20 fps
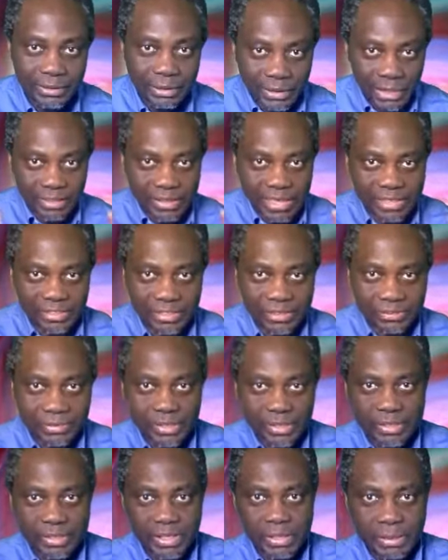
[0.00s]
And now that is
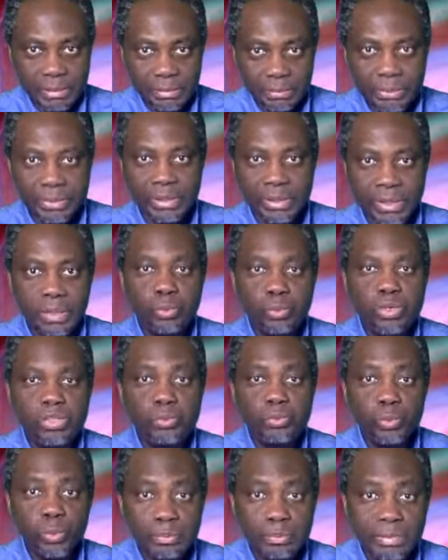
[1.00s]
very, very important. And
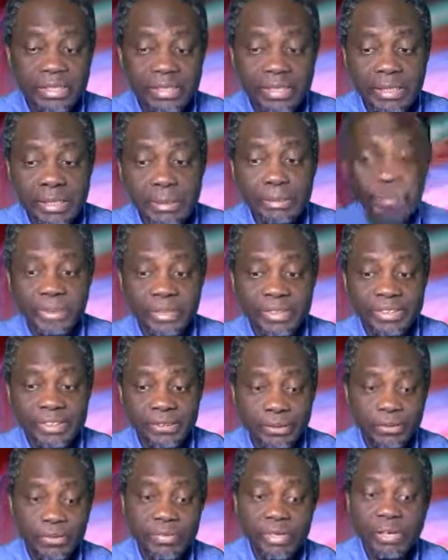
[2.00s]
what will be the
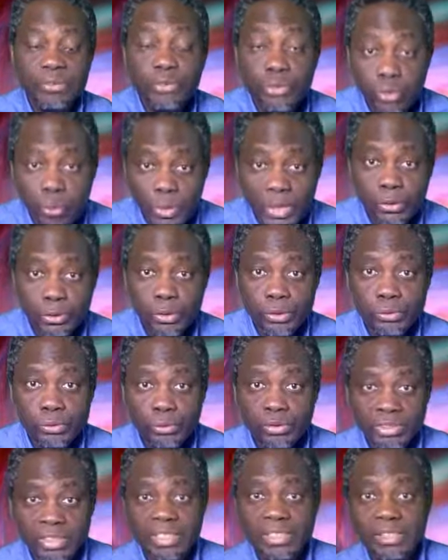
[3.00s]
implication of that? So we are going
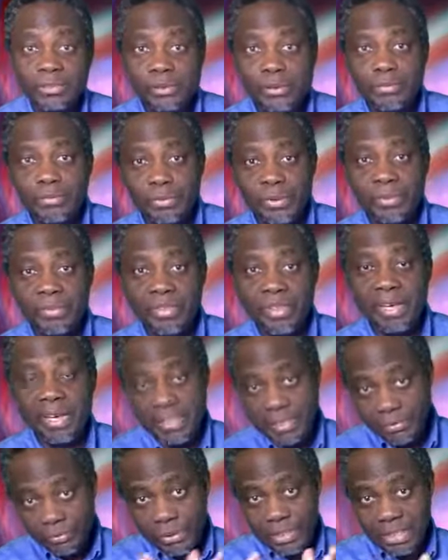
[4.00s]
to take it off from there.
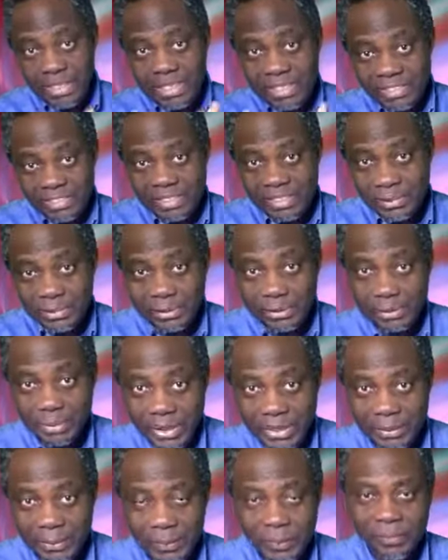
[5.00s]
And if you are listening to
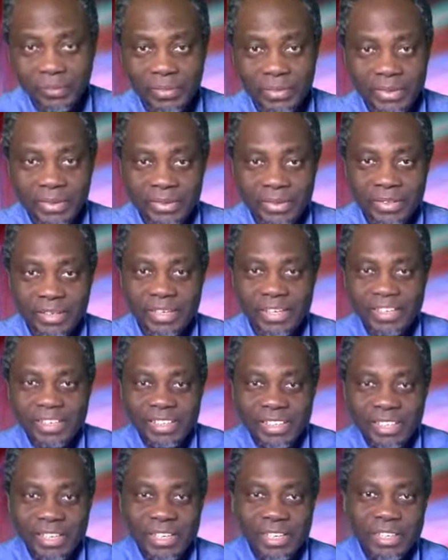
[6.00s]
me,
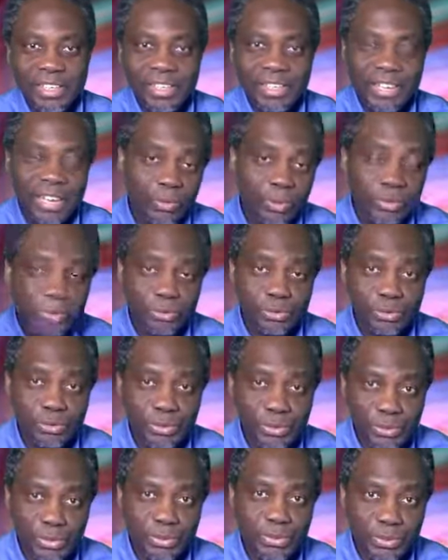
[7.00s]
I want you
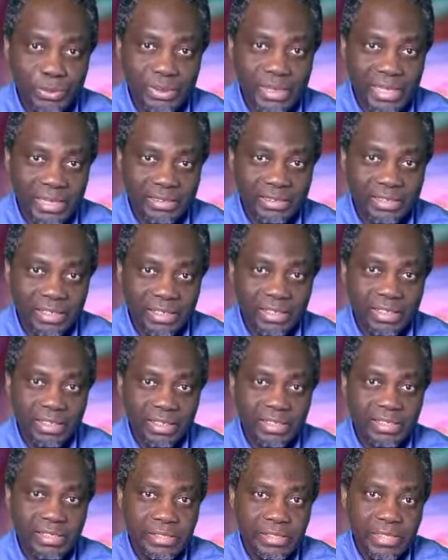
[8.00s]
to know that
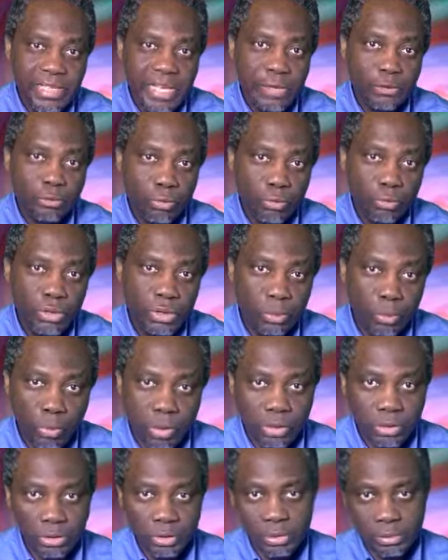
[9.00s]
there is only
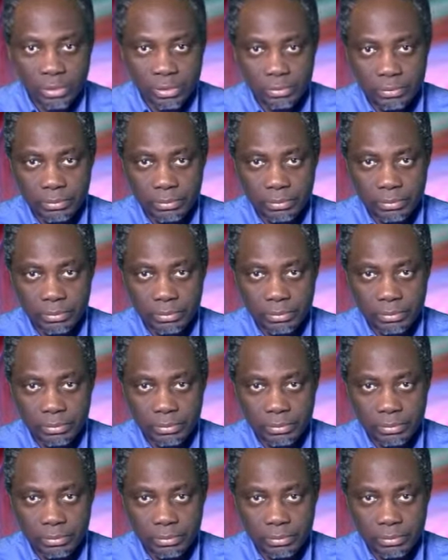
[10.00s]
one God.